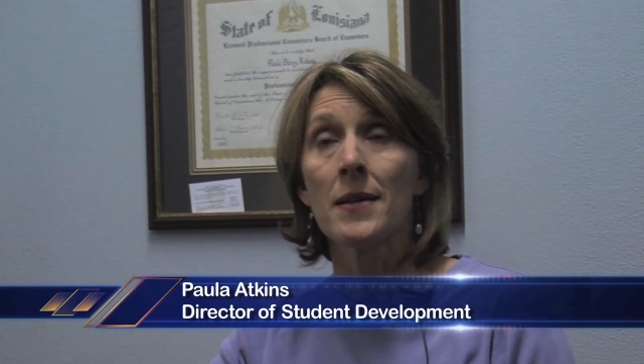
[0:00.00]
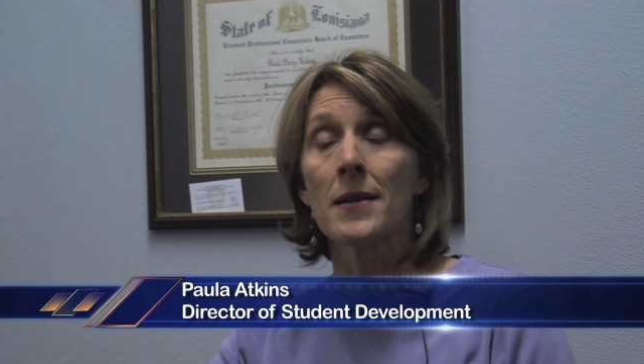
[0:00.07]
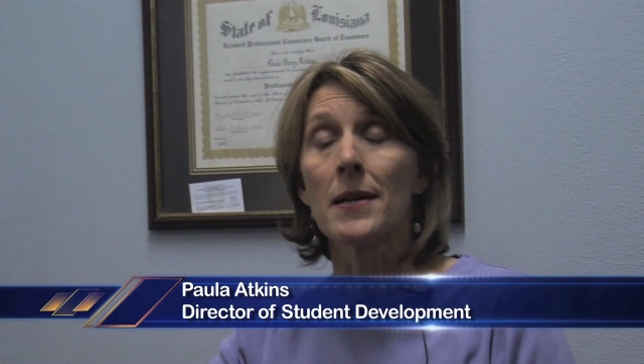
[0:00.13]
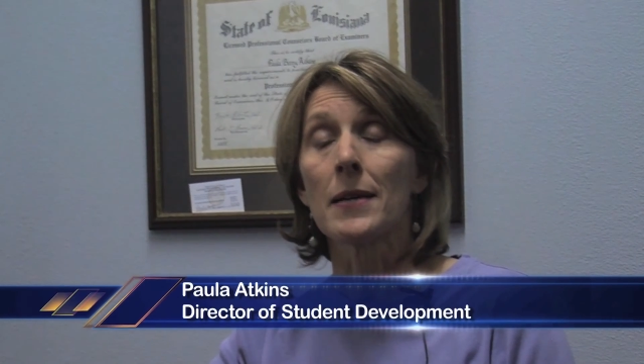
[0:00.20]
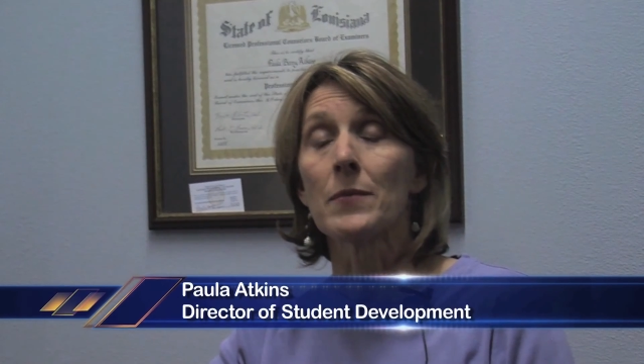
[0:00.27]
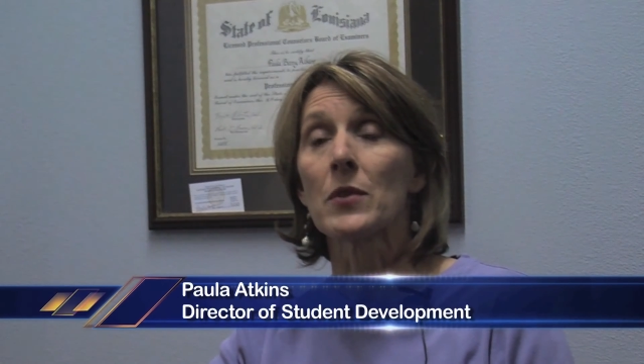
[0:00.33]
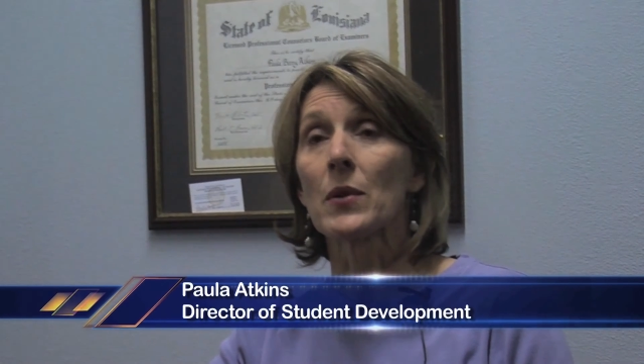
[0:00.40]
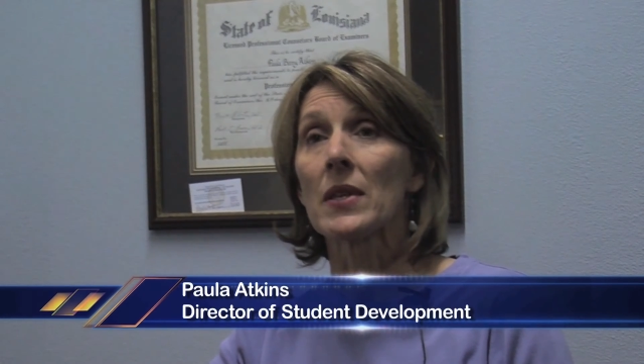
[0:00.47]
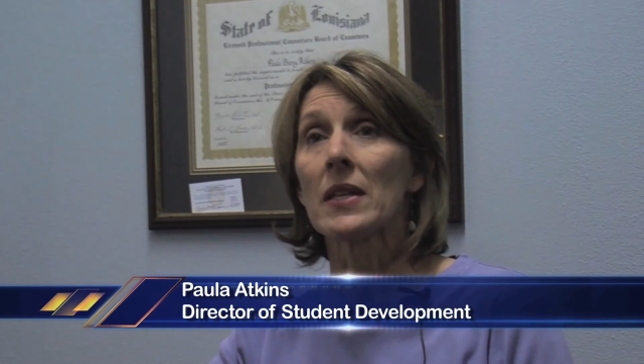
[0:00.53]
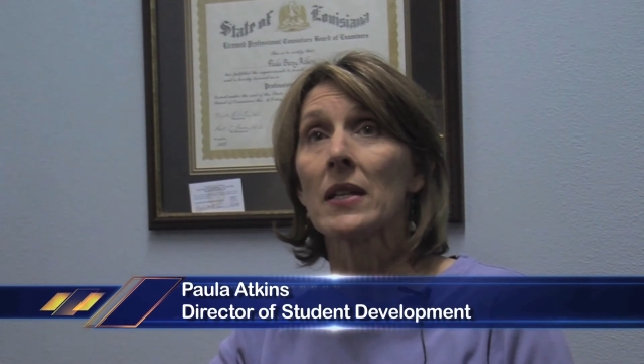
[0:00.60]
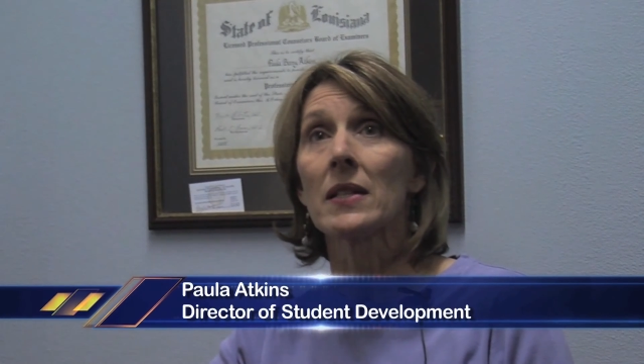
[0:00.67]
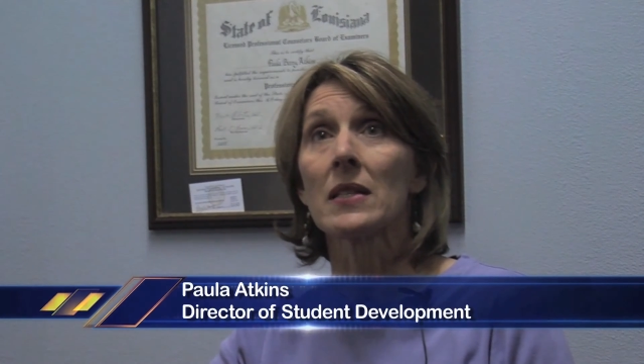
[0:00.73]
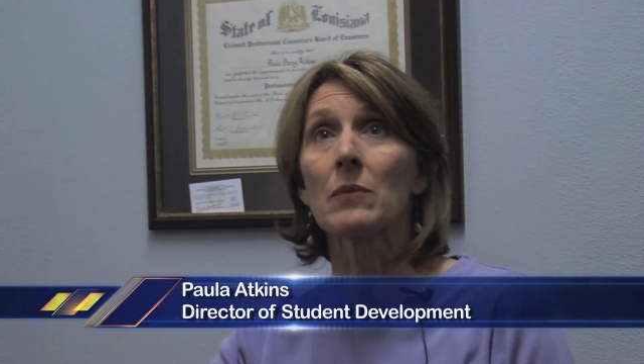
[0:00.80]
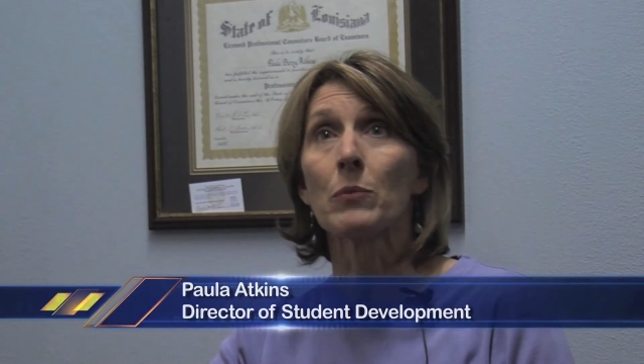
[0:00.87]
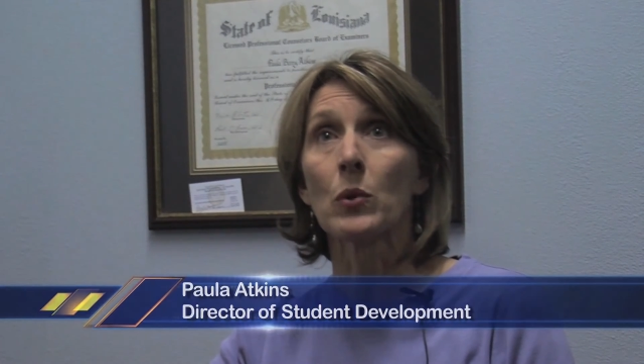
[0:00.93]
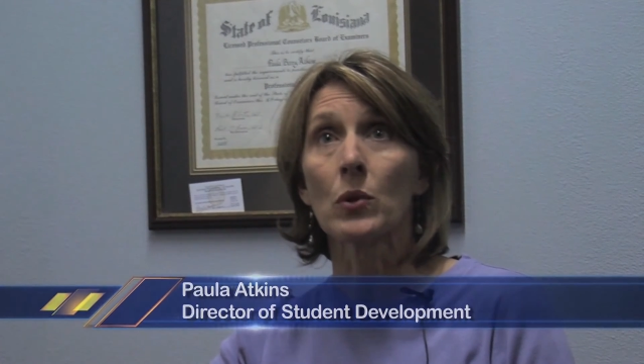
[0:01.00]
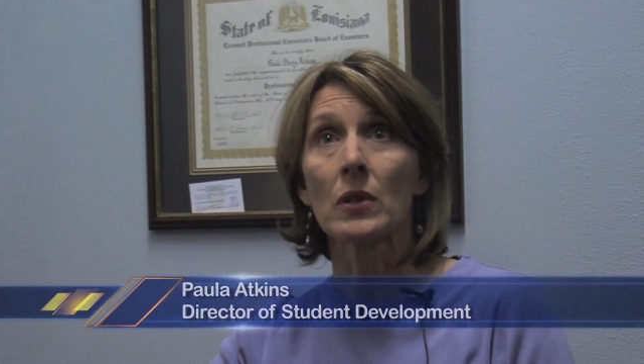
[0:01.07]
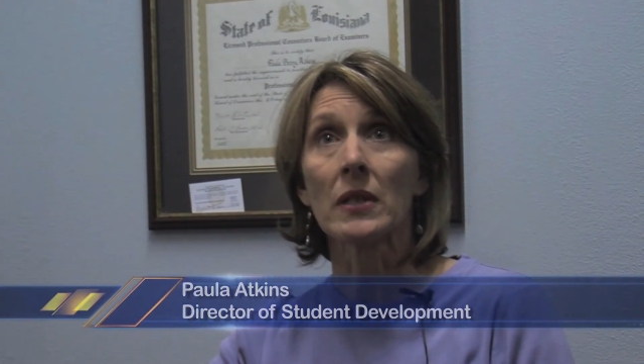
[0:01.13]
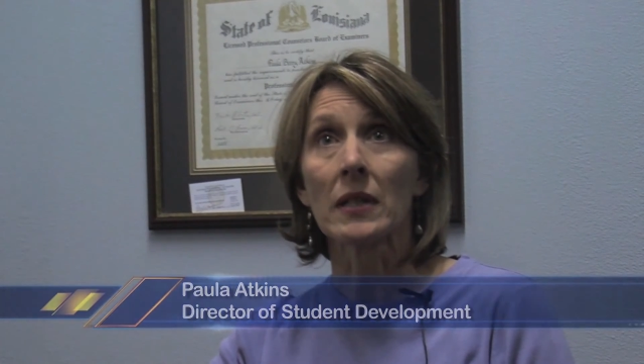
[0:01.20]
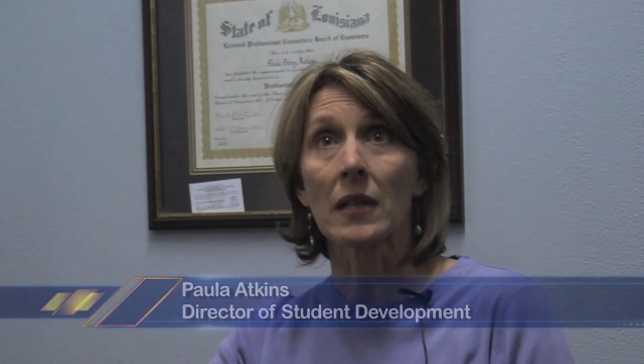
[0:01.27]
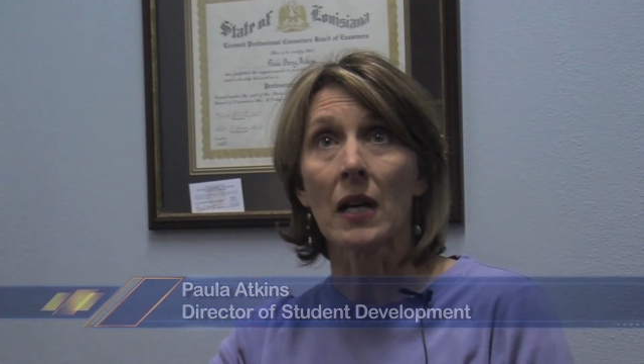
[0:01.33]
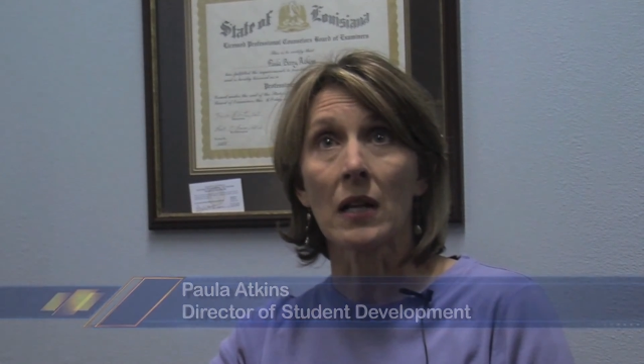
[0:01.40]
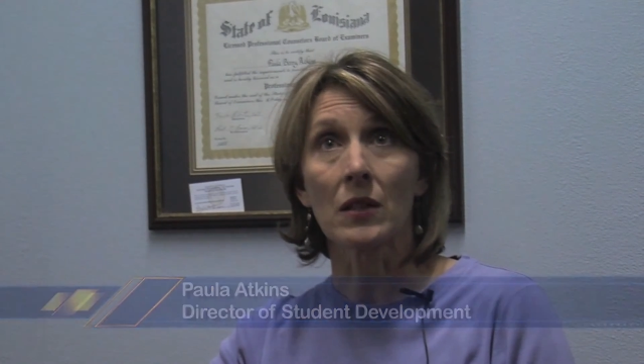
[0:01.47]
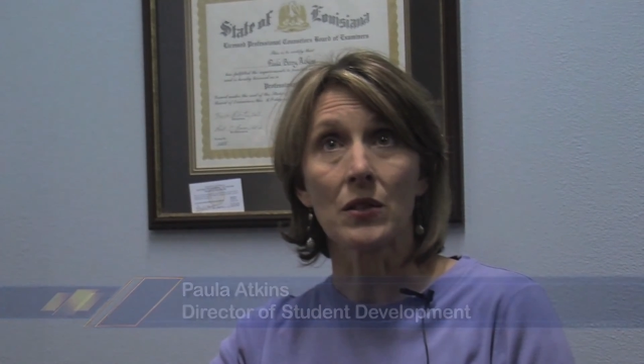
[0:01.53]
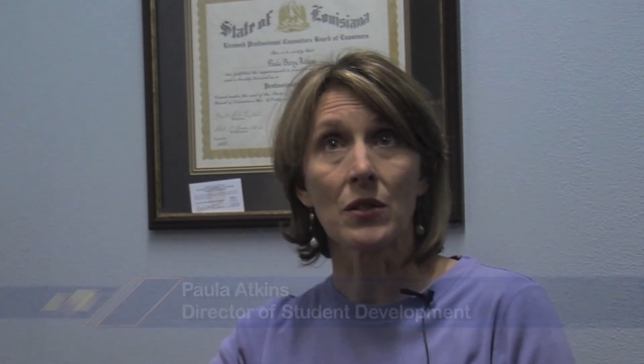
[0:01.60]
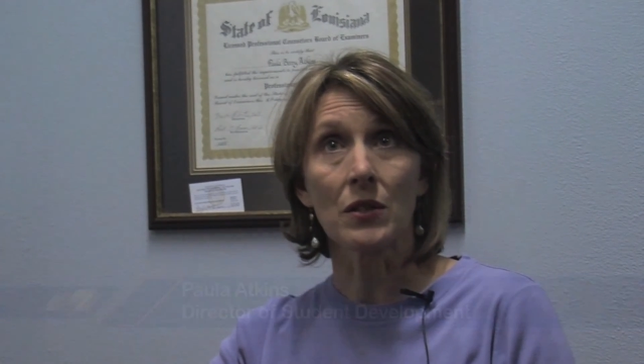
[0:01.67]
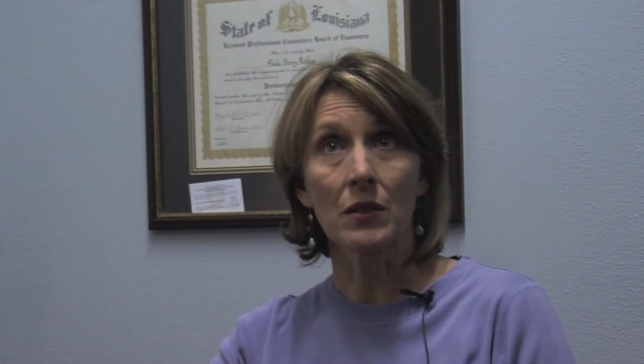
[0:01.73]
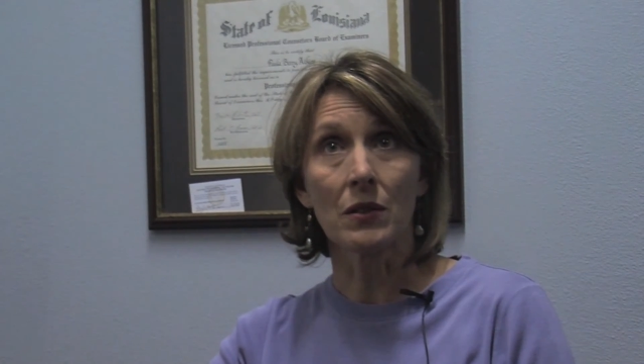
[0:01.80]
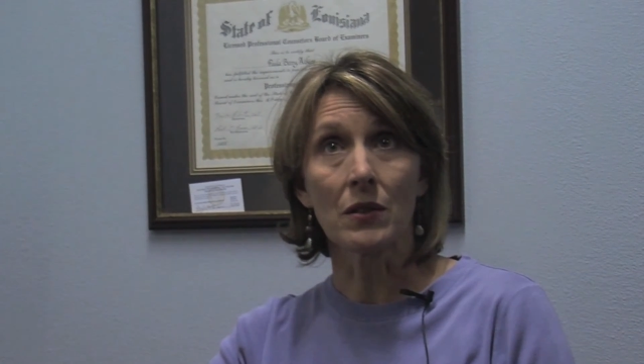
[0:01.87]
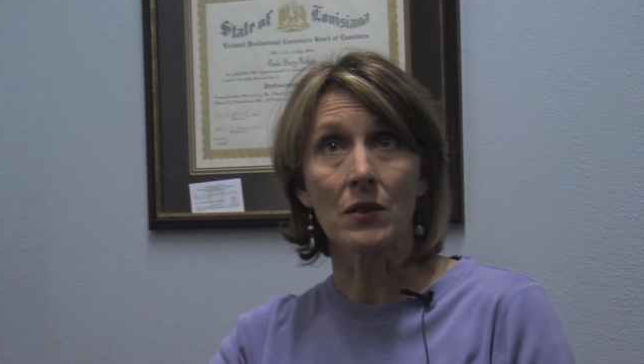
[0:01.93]
Um, so I think it's important that college
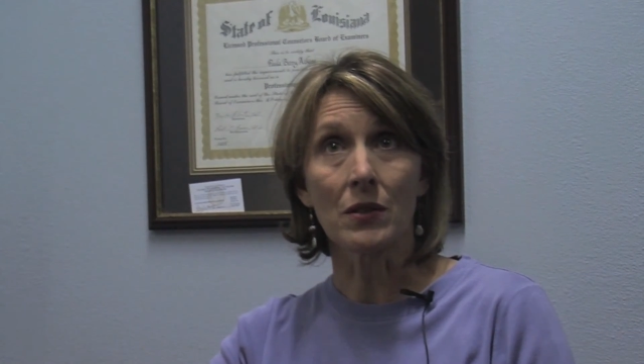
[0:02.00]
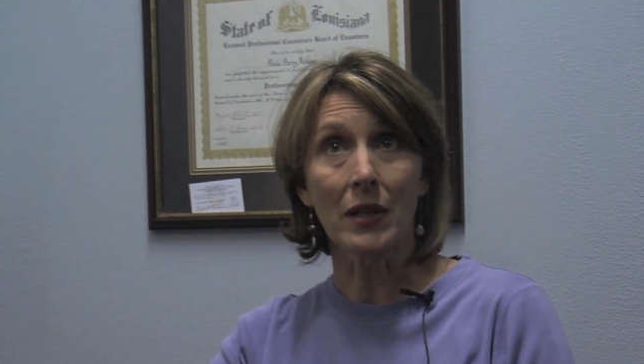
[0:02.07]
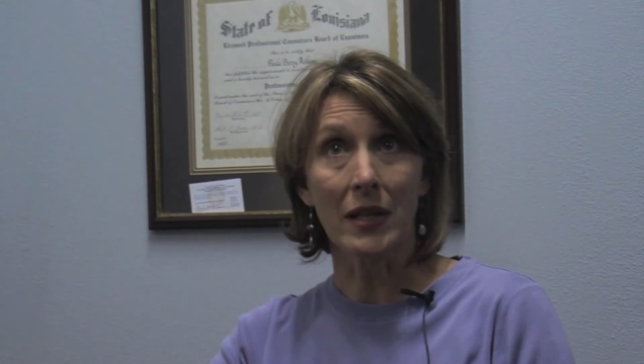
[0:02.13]
students are